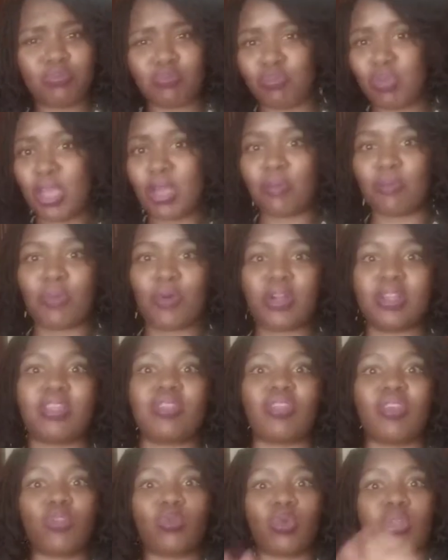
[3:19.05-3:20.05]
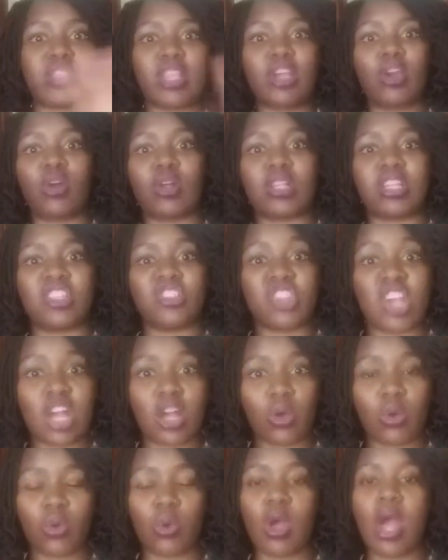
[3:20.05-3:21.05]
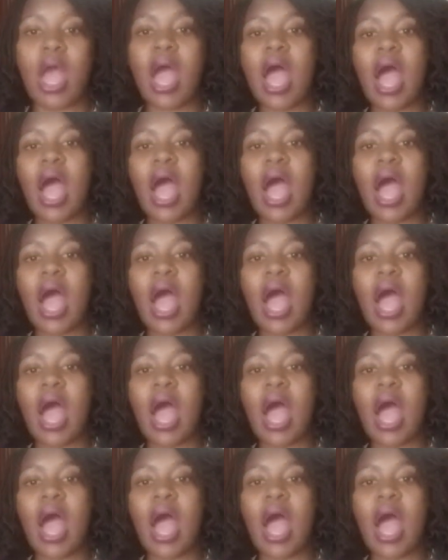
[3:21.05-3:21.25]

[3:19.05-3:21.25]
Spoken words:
being born in this what they call a jungle